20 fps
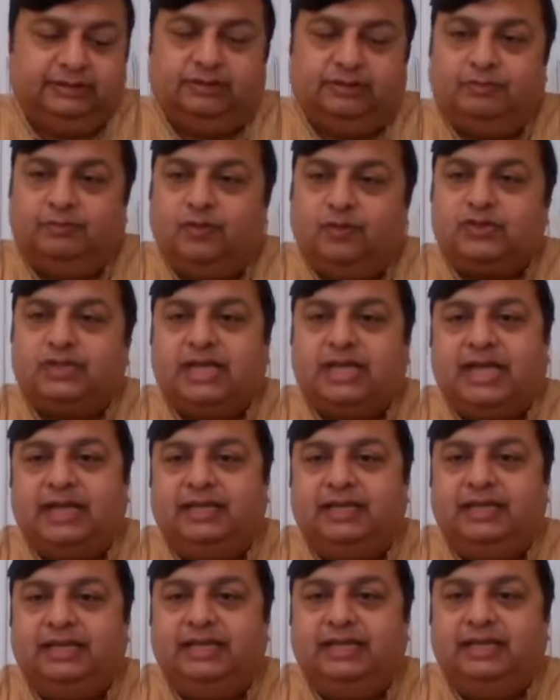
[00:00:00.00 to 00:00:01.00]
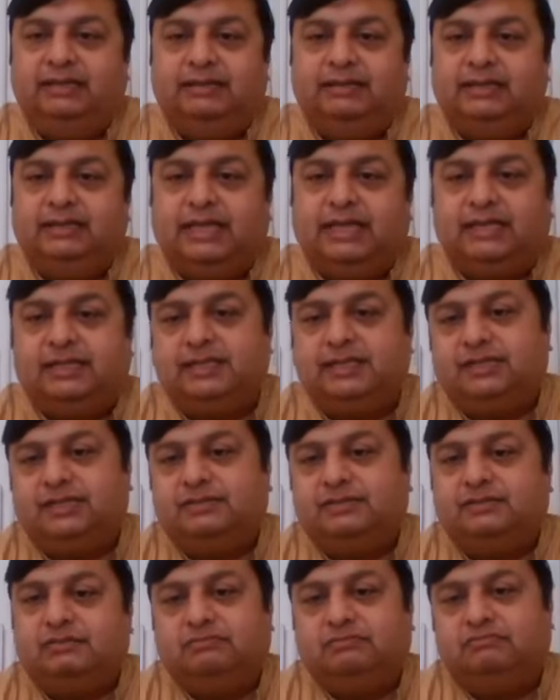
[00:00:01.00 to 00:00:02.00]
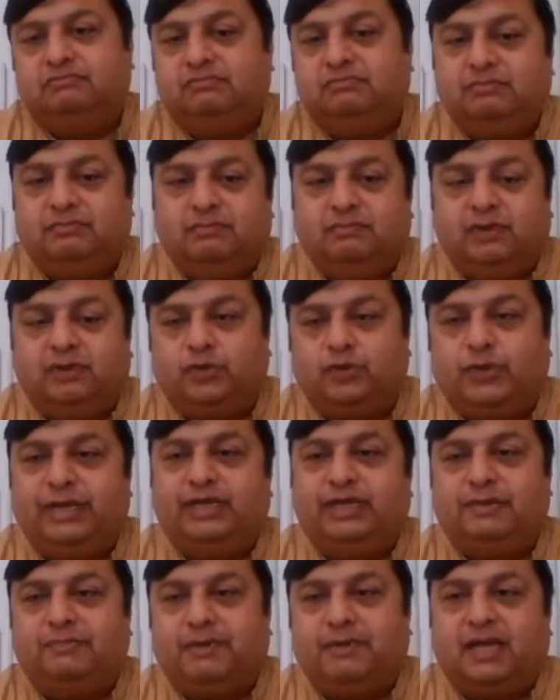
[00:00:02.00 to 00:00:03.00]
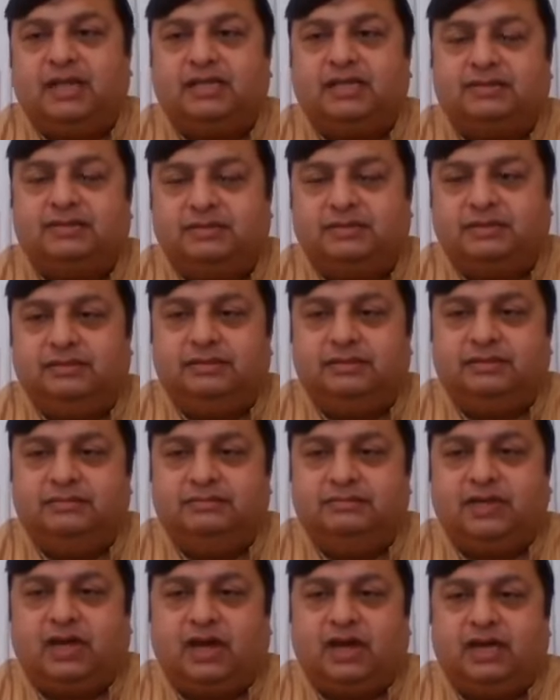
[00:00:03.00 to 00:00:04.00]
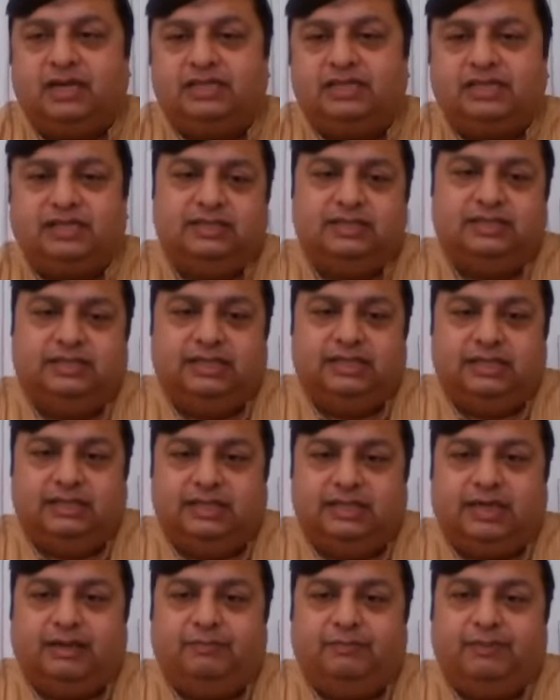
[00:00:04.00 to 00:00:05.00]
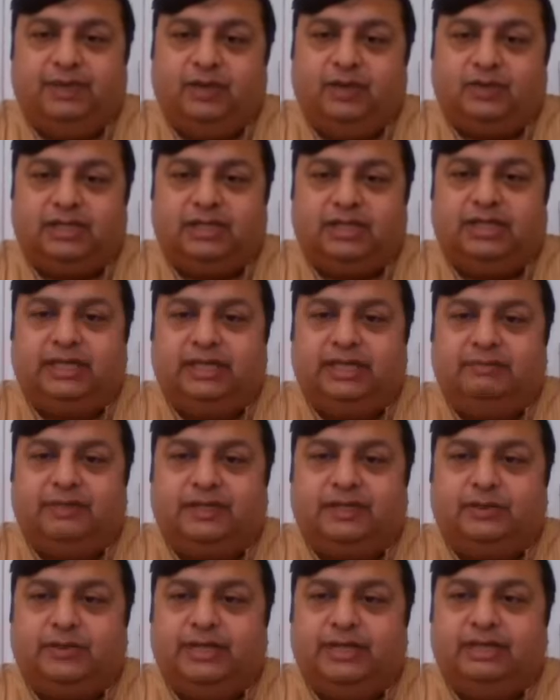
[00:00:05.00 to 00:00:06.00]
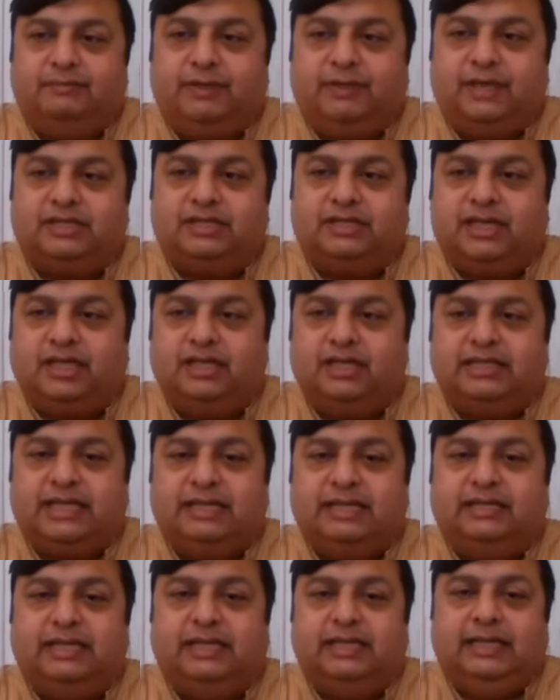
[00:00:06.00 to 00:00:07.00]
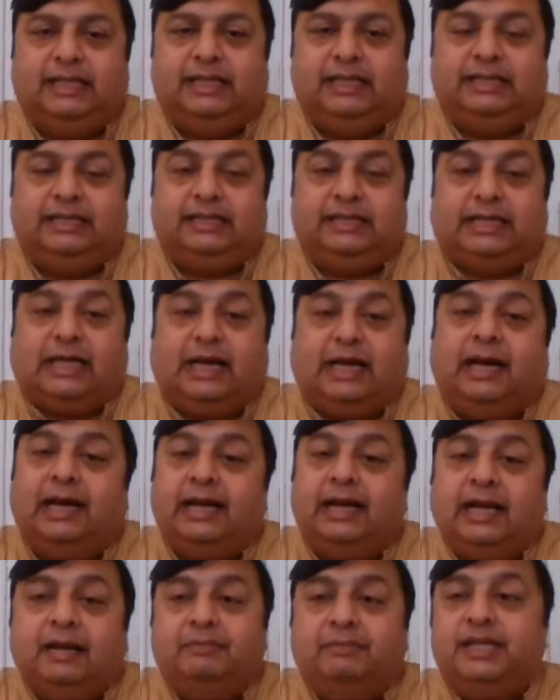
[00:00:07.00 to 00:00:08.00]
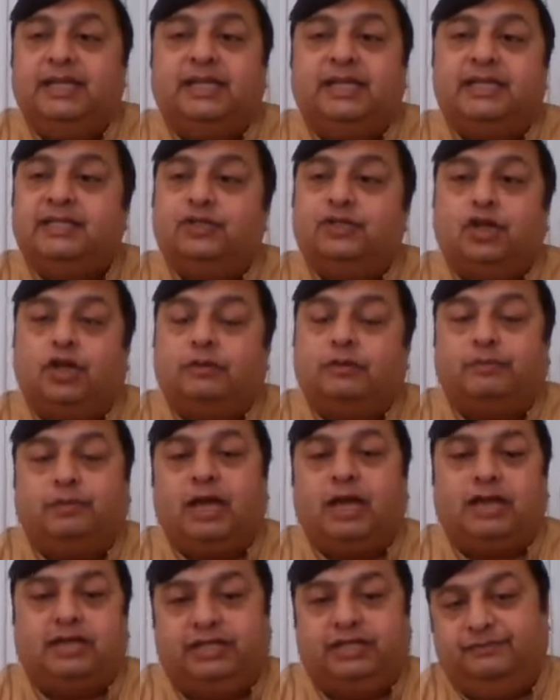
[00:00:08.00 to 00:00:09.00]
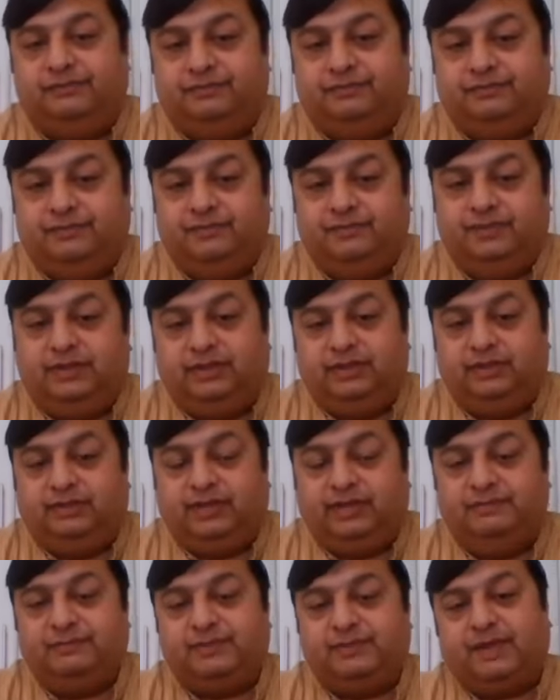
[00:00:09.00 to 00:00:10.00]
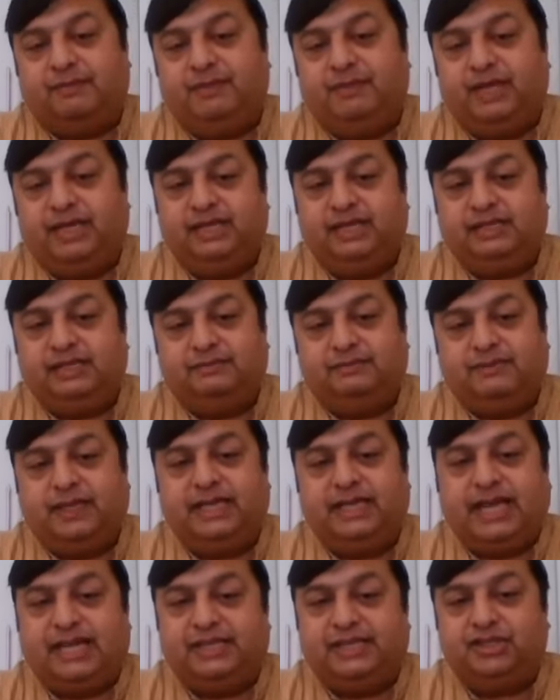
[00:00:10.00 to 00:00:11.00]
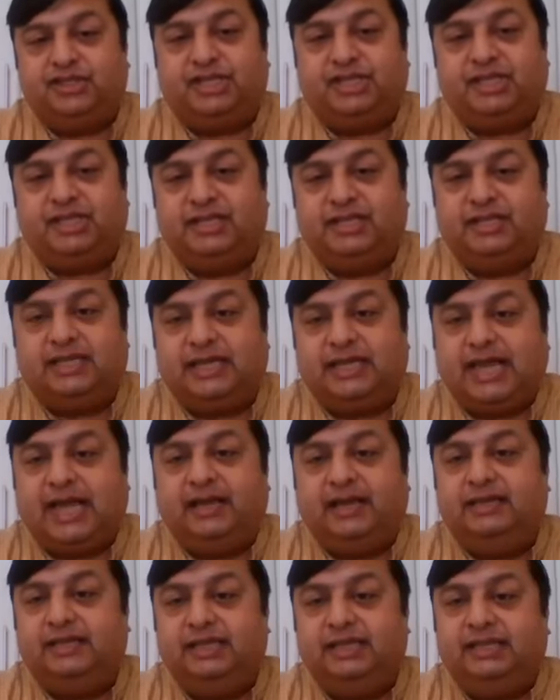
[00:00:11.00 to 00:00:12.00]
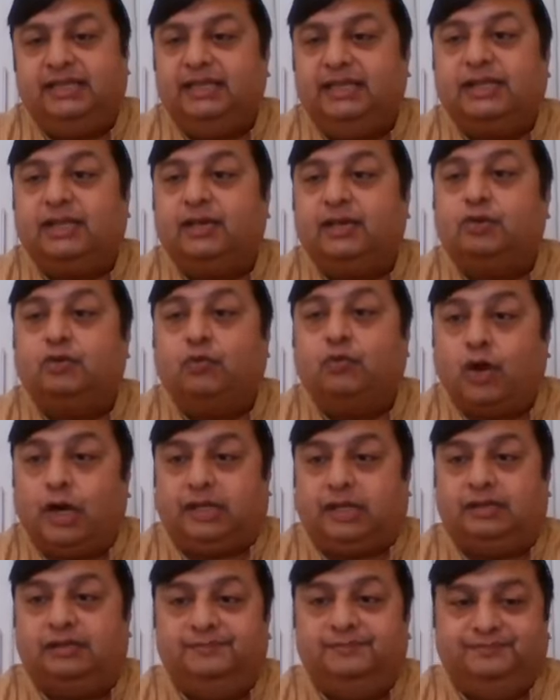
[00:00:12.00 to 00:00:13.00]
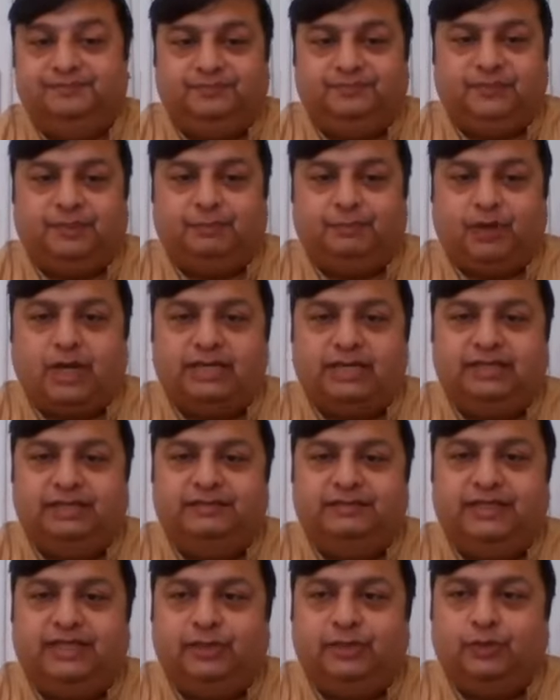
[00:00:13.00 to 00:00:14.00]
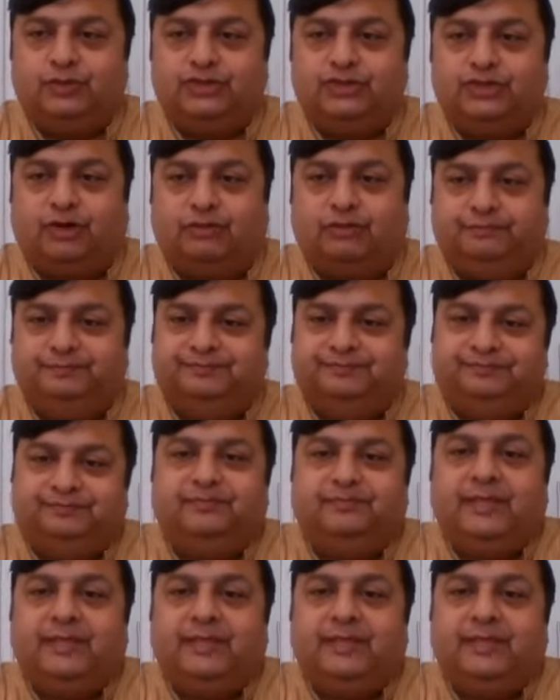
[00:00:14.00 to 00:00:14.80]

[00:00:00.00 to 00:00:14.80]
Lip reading: Most likely that is 20 plus hertz, below 30, but 20 plus hertz. And that higher beta is not productive. If somebody is very agitated and angry, they cannot work. The productivity goes down.